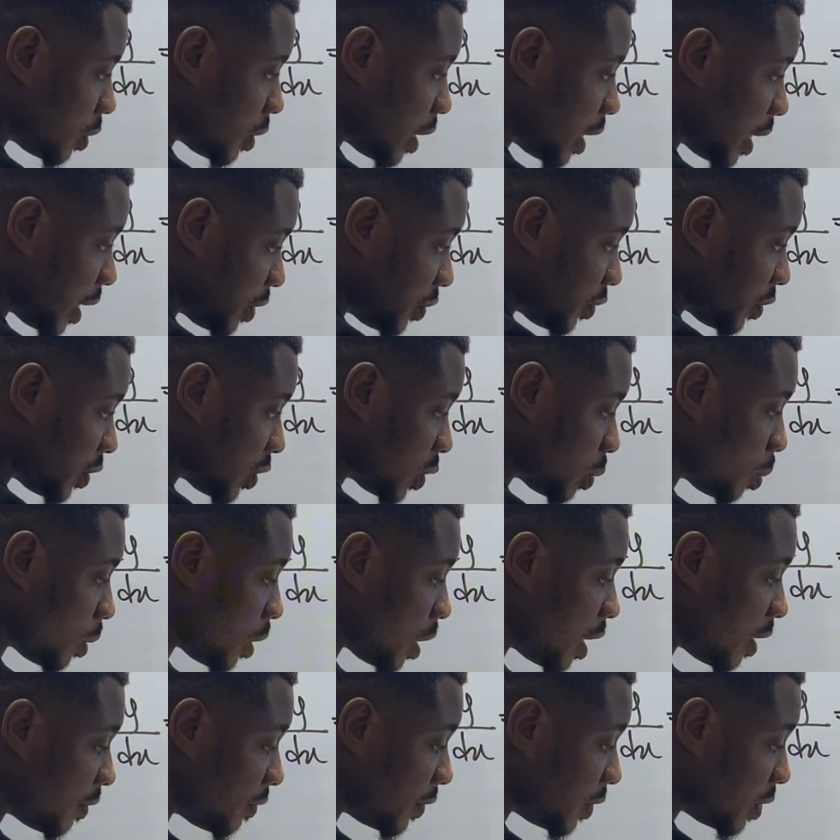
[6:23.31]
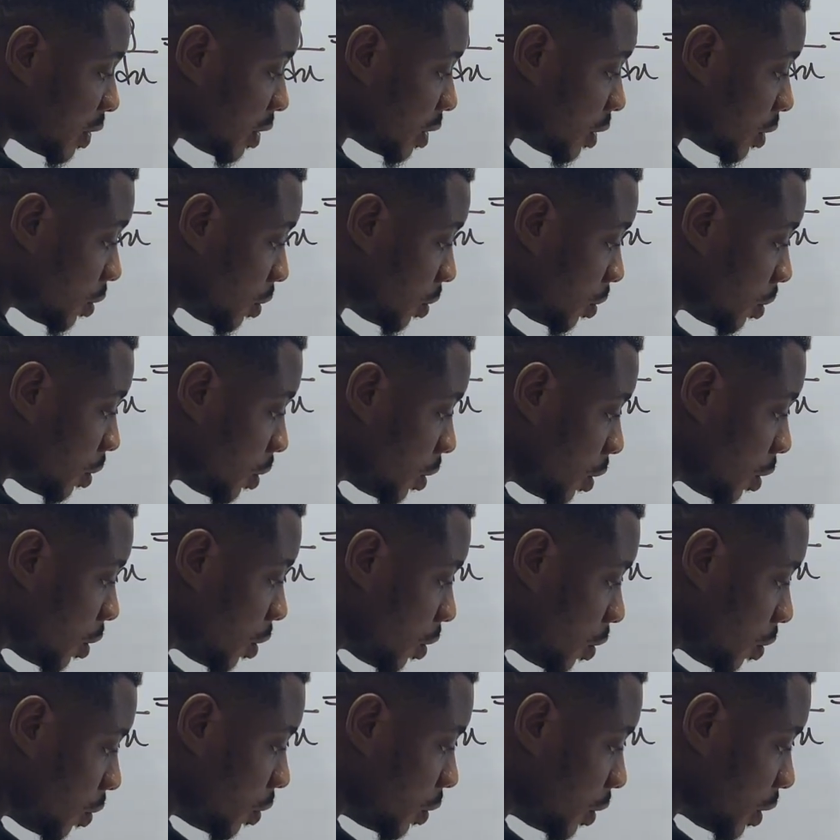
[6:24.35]
X raised to the power half is still
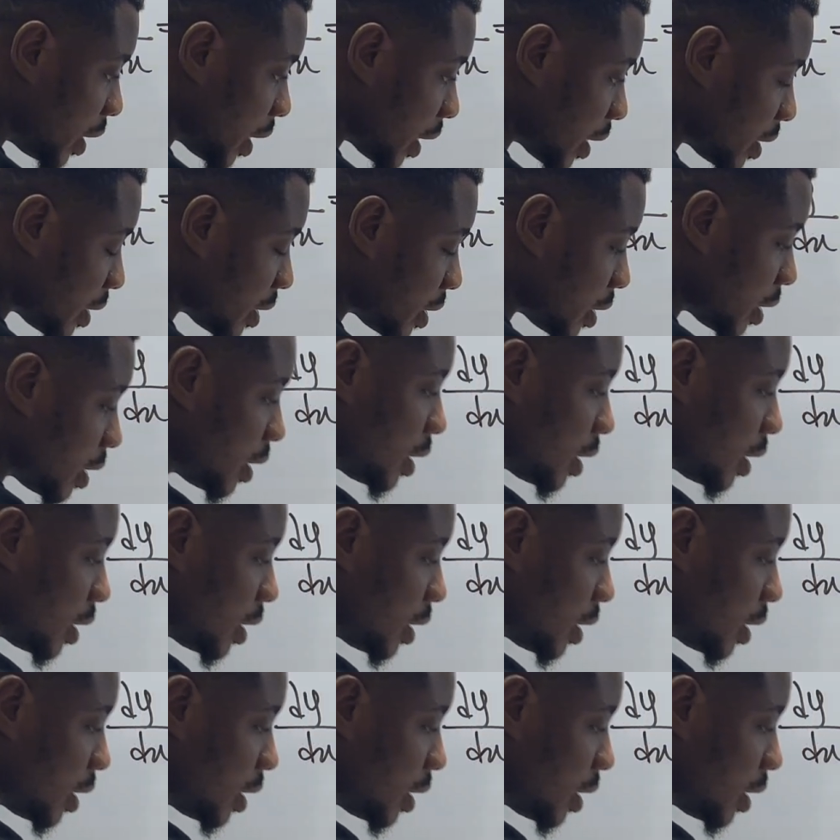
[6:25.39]
root x.